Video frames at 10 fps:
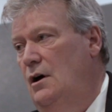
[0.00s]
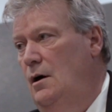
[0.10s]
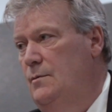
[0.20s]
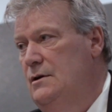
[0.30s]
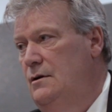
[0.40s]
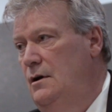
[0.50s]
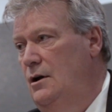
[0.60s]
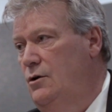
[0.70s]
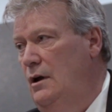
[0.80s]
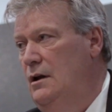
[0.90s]
jobs,
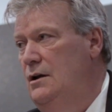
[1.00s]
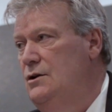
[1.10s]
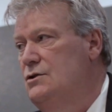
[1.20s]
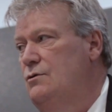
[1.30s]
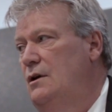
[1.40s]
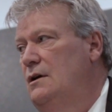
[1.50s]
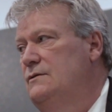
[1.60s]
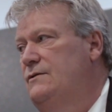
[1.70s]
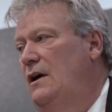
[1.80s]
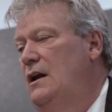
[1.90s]
and create an industry
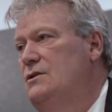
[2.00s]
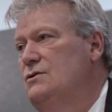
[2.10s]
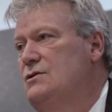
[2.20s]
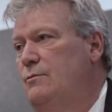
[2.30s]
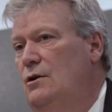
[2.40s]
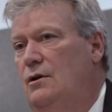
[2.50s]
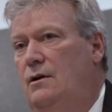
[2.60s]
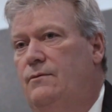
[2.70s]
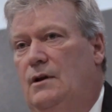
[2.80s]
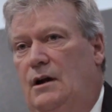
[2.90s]
and financial
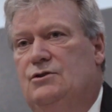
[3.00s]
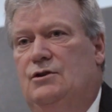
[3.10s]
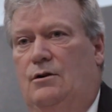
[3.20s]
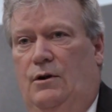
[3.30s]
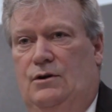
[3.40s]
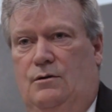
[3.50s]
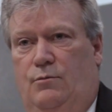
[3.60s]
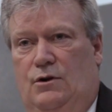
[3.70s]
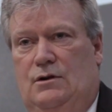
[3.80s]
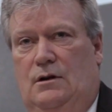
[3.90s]
stability for the next generation
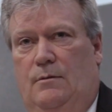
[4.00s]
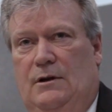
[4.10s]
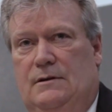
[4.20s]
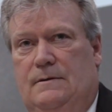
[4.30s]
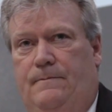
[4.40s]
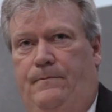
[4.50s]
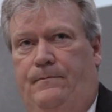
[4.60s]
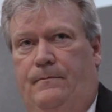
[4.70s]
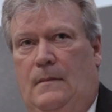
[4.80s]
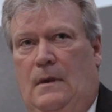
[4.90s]
of British Columbians.
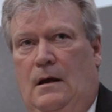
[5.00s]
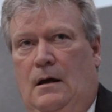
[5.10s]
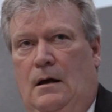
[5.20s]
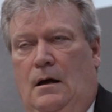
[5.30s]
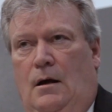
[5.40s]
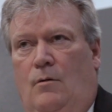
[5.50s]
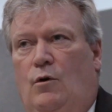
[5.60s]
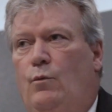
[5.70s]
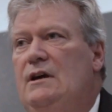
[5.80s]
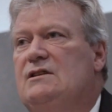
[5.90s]

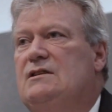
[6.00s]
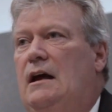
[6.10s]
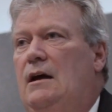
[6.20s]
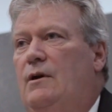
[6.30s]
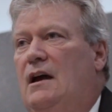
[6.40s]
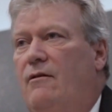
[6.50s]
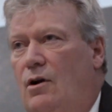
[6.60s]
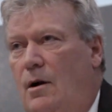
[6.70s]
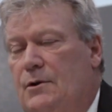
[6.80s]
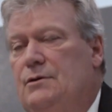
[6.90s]
When we say we have
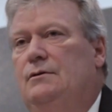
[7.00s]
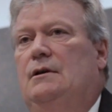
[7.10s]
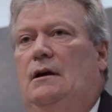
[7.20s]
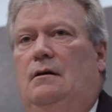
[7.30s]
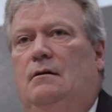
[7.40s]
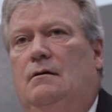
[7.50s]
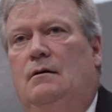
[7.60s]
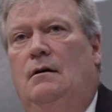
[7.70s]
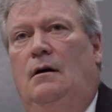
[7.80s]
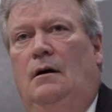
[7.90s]
an opportunity
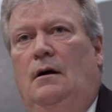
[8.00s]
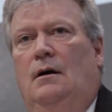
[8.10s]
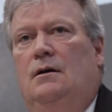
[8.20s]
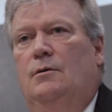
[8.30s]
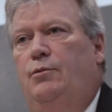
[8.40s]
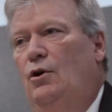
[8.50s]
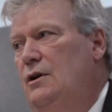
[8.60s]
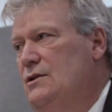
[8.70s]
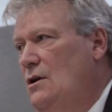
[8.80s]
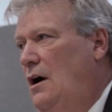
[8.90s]
to pull
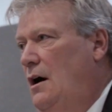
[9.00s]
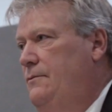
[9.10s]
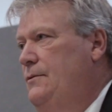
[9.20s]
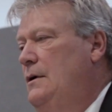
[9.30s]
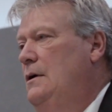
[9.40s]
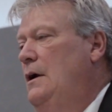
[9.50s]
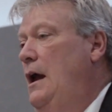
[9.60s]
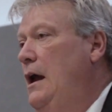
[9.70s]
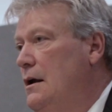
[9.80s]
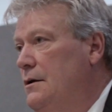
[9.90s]
this off
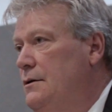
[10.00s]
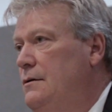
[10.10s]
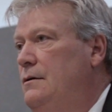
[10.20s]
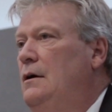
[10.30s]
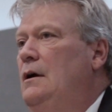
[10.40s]
and